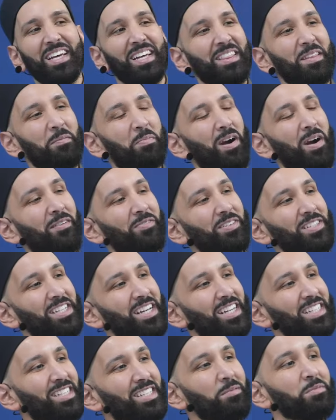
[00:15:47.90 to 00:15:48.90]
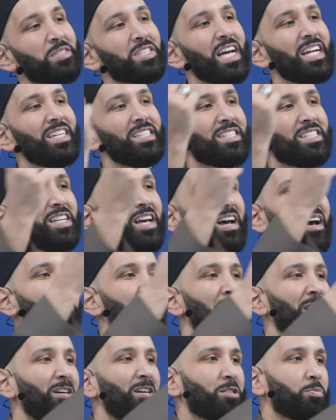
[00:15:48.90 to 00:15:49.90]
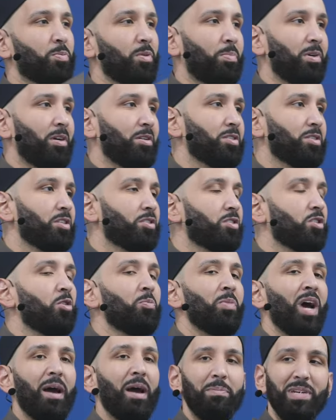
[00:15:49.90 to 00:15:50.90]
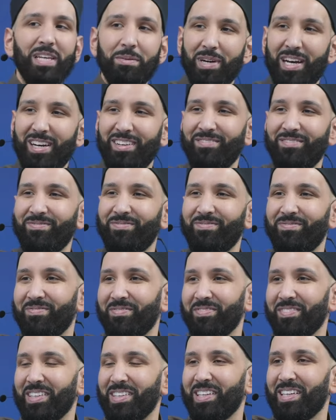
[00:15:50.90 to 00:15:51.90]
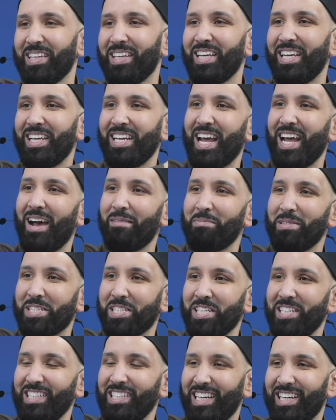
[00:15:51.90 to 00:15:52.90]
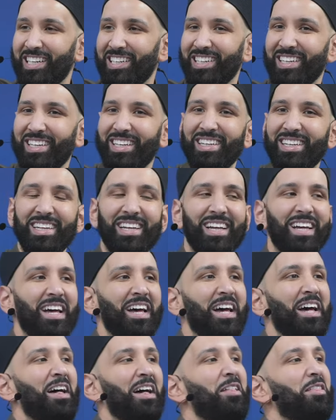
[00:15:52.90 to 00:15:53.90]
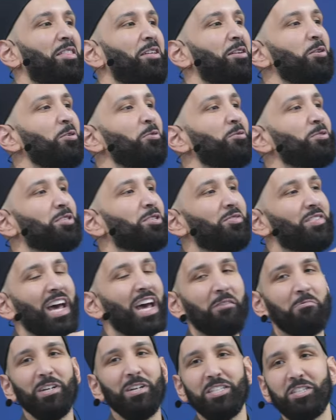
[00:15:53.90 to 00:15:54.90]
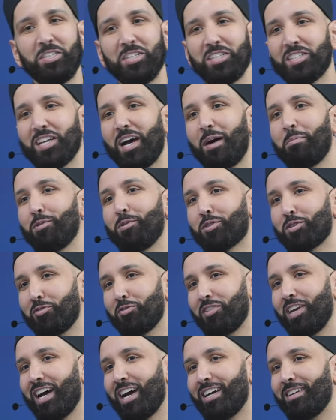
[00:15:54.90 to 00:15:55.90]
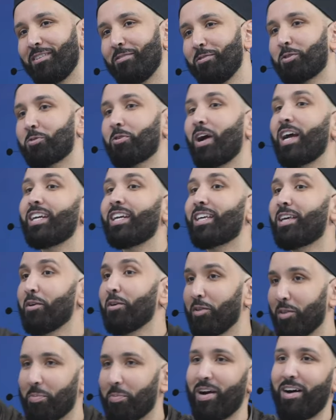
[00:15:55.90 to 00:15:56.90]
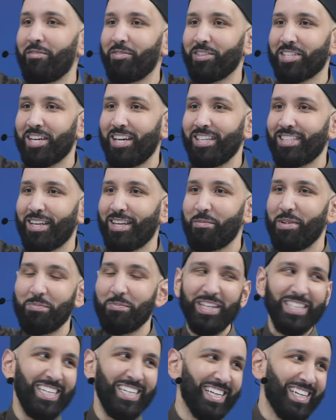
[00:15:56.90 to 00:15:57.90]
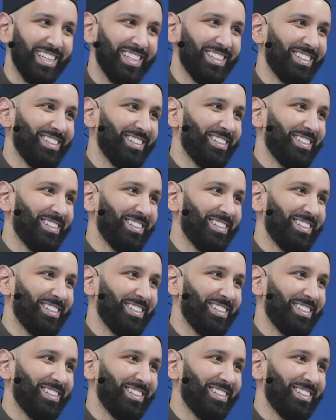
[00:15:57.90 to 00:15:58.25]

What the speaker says: The Prophet sallallahu alaihi wasallam sends a marriage proposal to Habiba in Abyssinia. The news of that reaches Abu Sufyan, who's trying to kill the Prophet sallallahu alaihi wasallam in Medina.